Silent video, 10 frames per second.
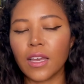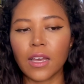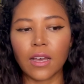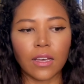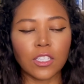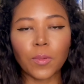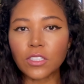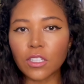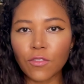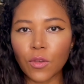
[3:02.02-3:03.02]

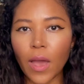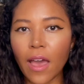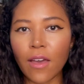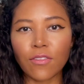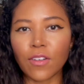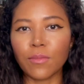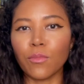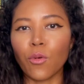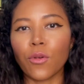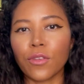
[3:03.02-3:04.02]
especially if you have
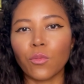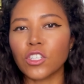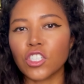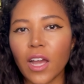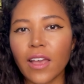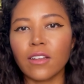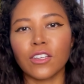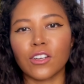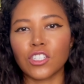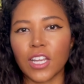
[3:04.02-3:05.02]
more than one child.
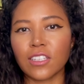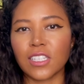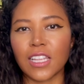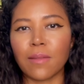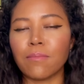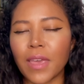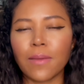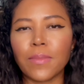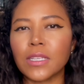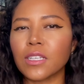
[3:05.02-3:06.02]
There are chances that
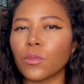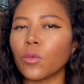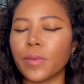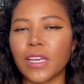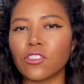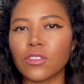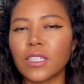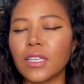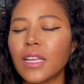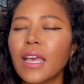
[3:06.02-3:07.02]
maybe someone will be
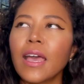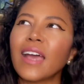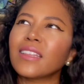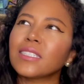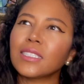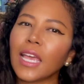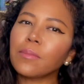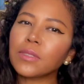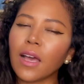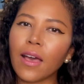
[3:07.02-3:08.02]
interested. At the
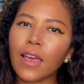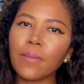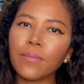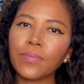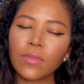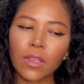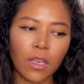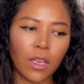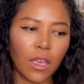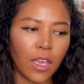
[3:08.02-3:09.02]
same time,
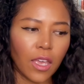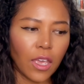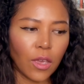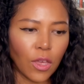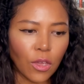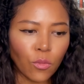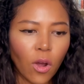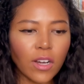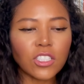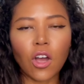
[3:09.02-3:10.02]
in
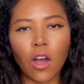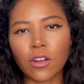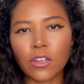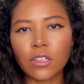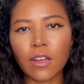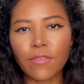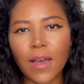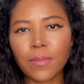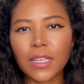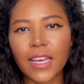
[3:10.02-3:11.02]
wanting to honor a
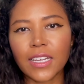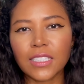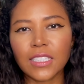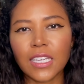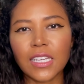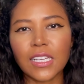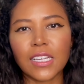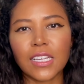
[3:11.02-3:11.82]
family legacy,